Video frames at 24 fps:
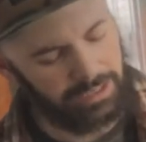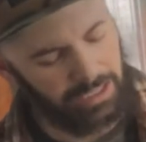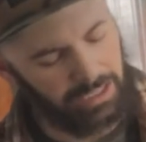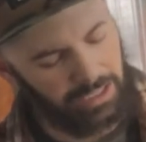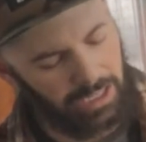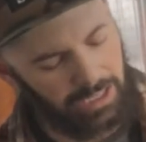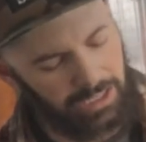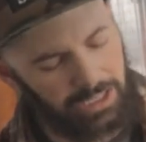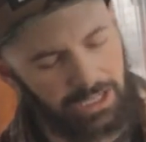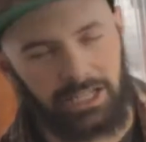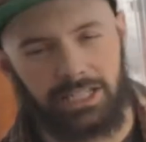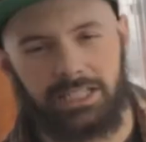
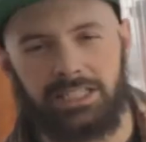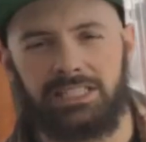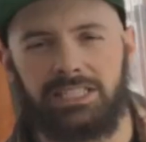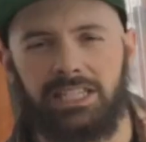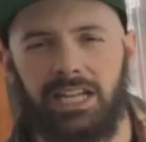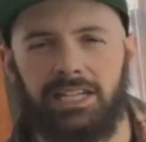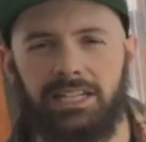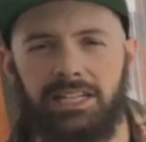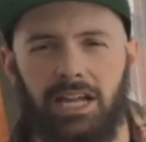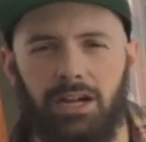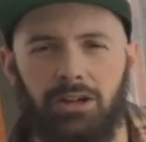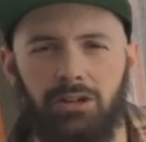onions
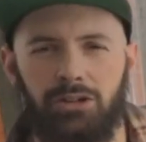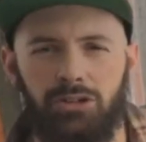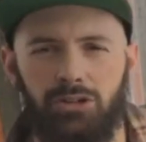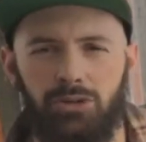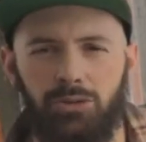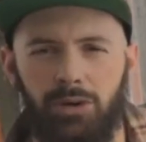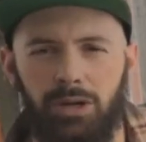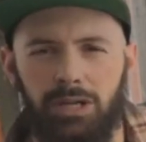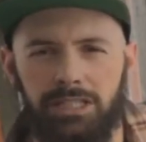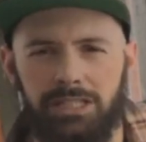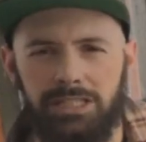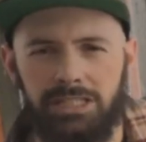sent out
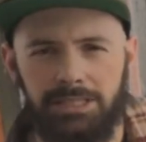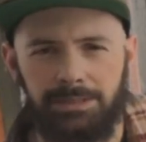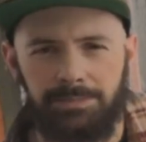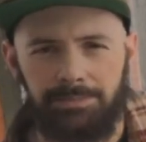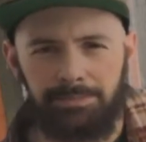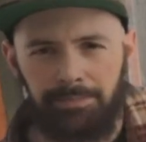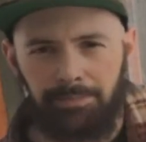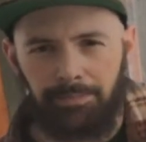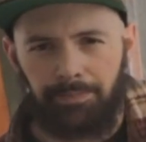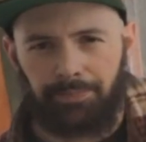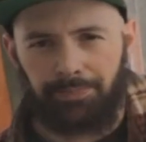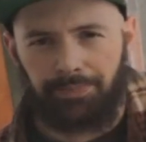to us,
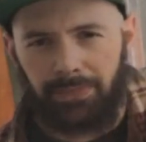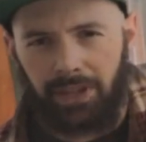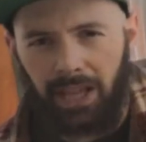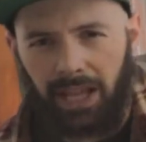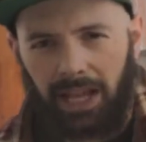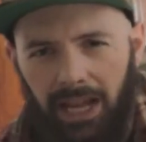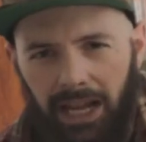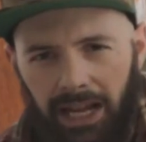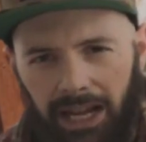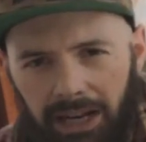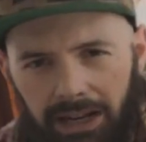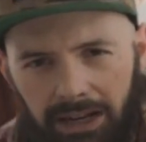
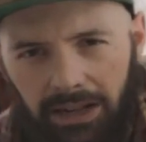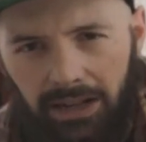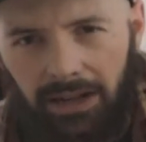and